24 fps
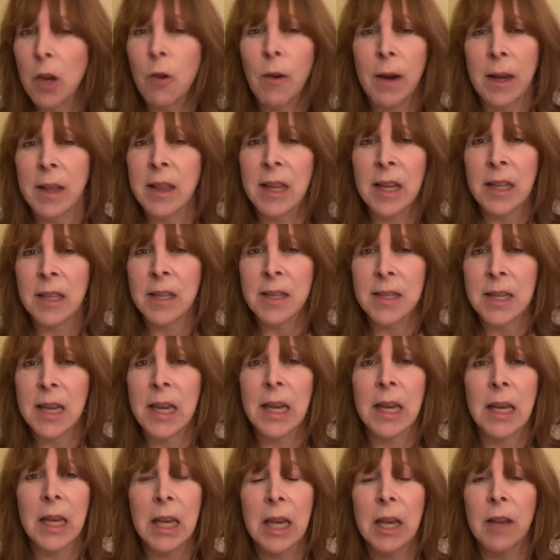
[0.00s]
great thing to
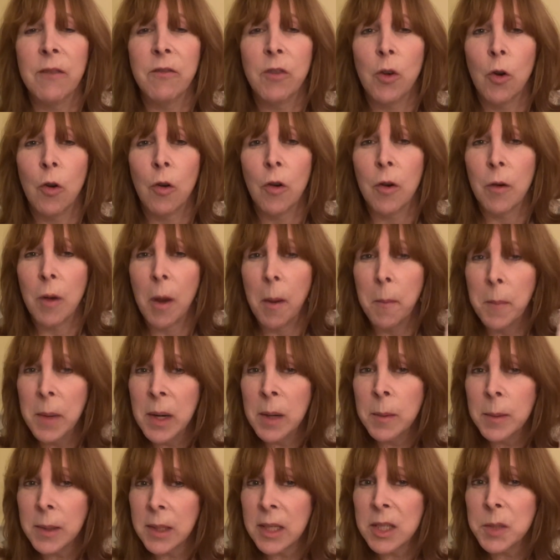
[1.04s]
take if you're a
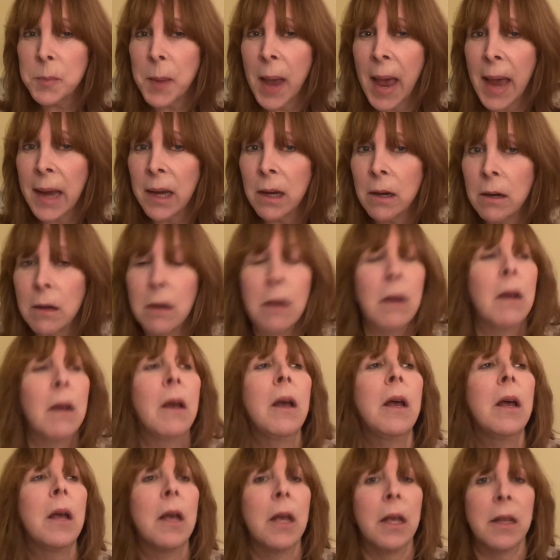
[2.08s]
minimalist packer.
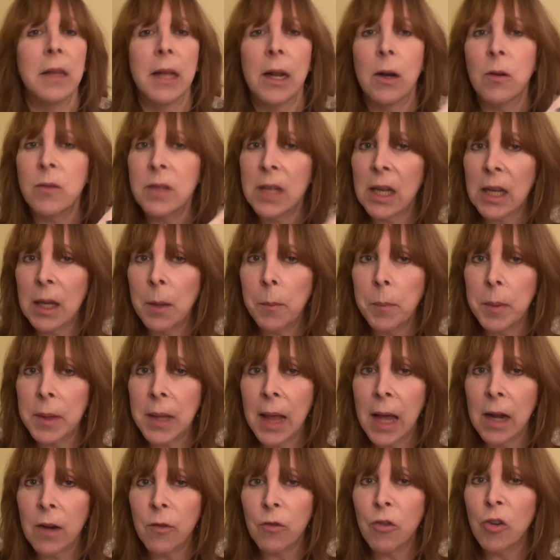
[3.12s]
They don't take up a
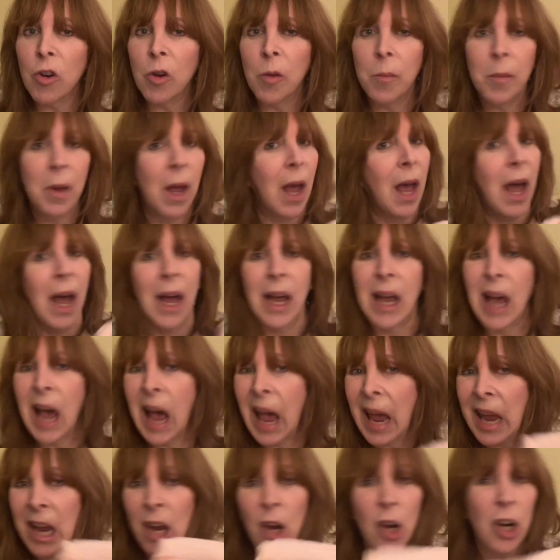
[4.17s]
lot of room. A
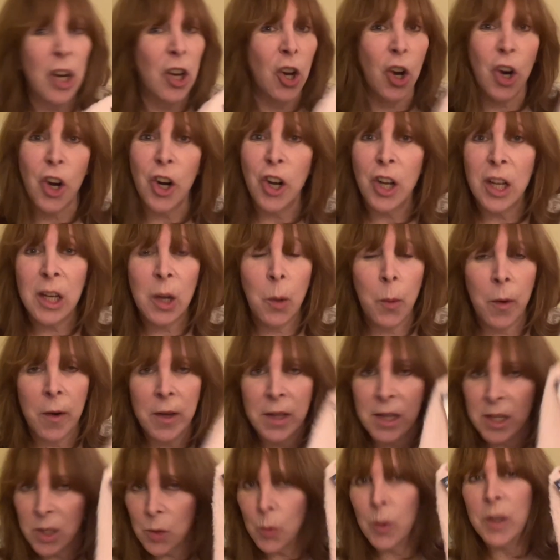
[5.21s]
guy or a girl can wear it.
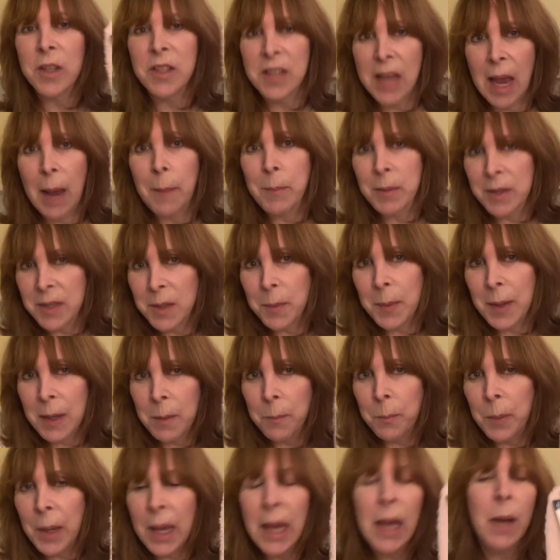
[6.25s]
This one's happened to be in
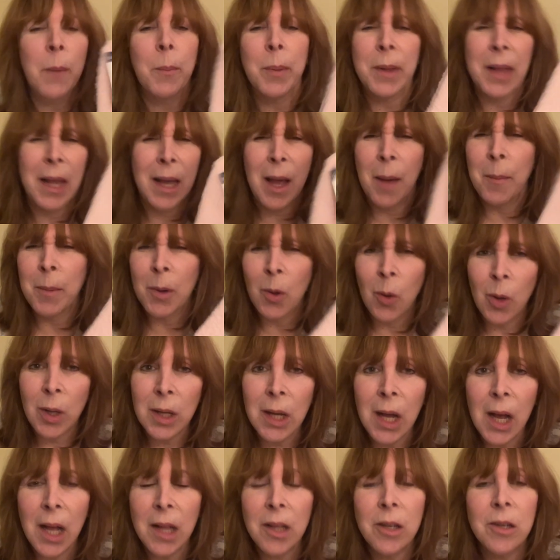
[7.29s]
pink, but they come in all
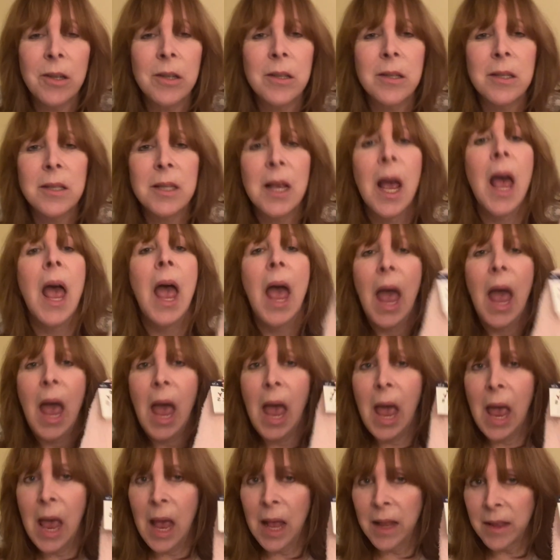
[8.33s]
colors.
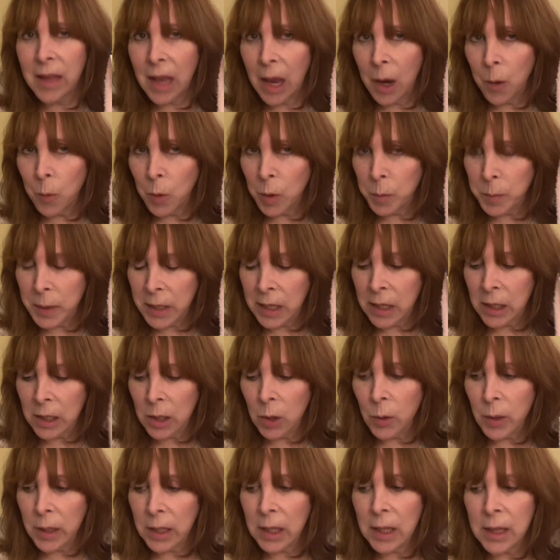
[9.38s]
And I will be
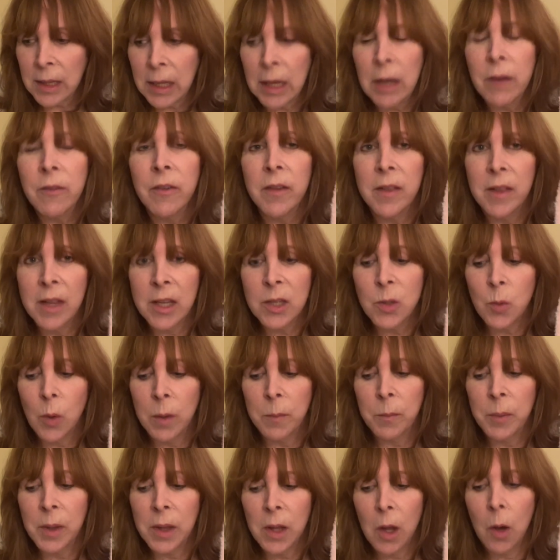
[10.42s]
including a link for this one
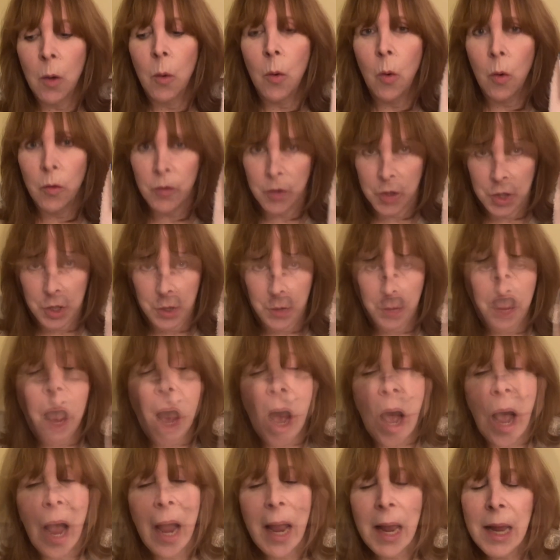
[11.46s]
below too.
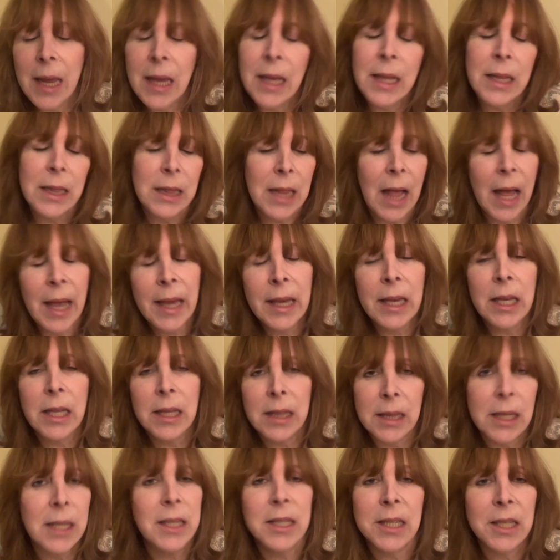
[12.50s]
I like
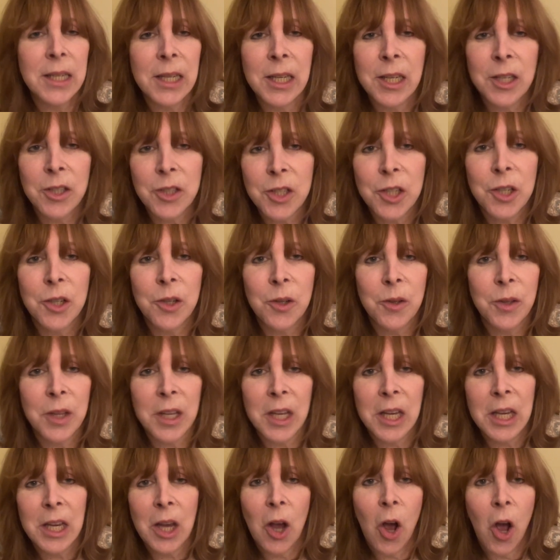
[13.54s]
listening to
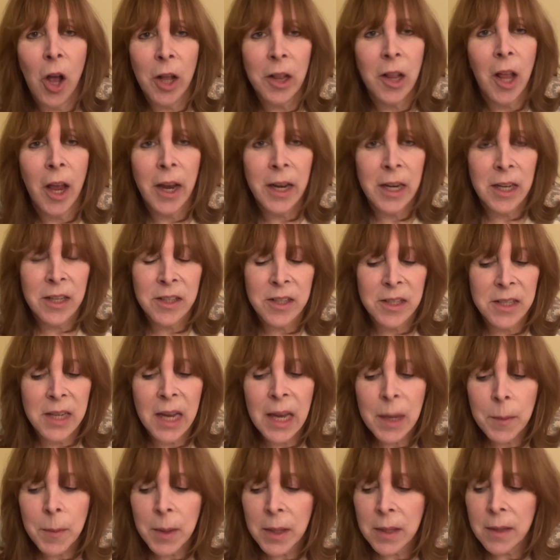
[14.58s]
the online
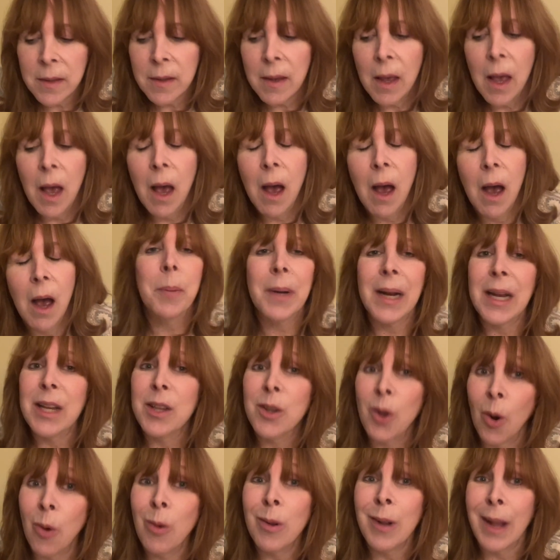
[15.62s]
entertainment, but I
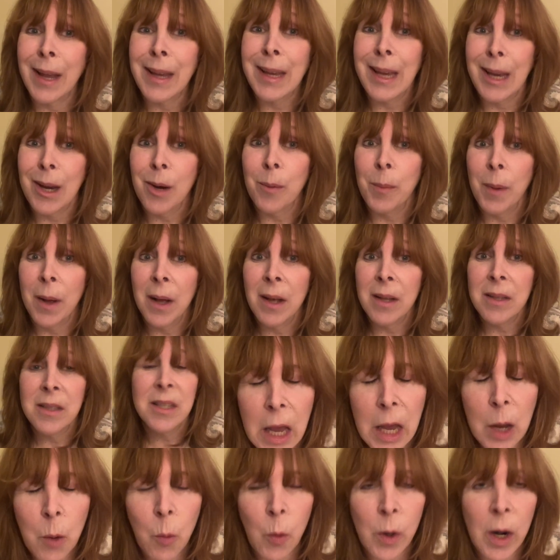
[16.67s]
don't like earbuds.
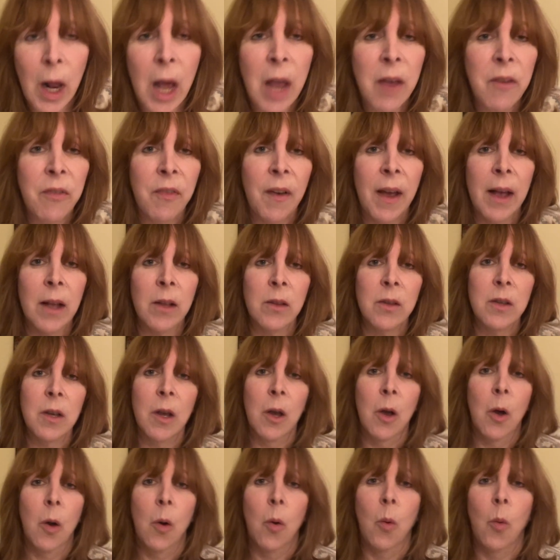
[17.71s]
What I found
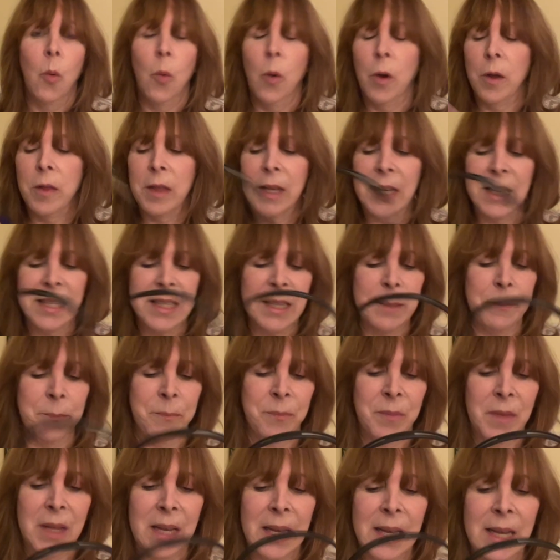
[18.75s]
were these
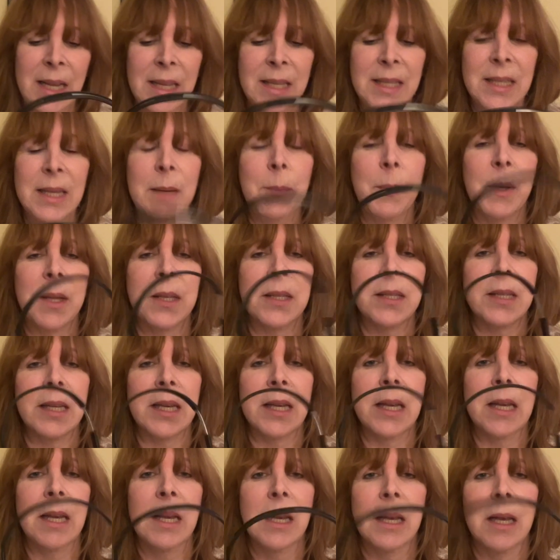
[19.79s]
itsy
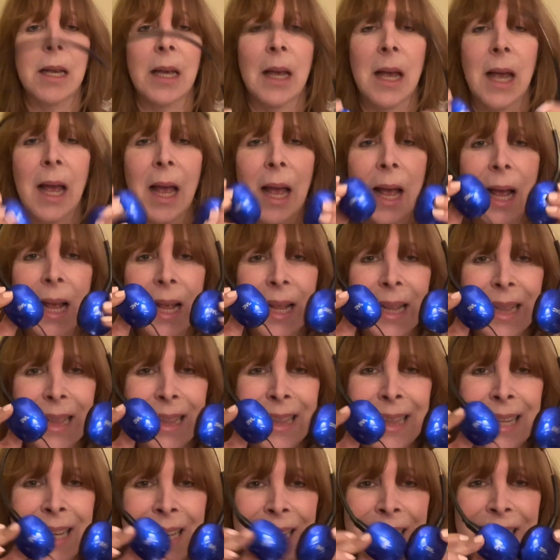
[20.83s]
bitsy,
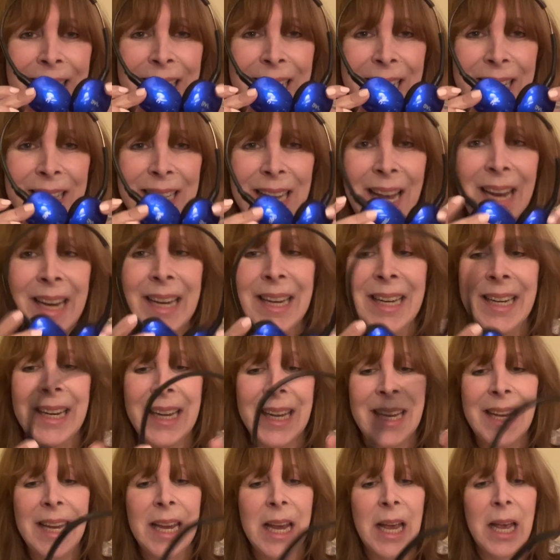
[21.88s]
little
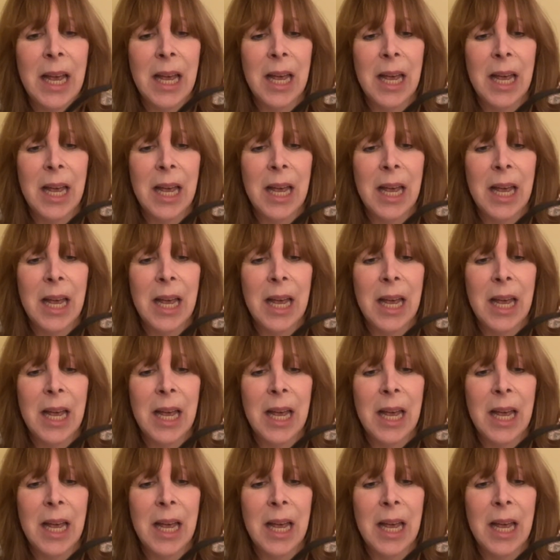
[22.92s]
tiny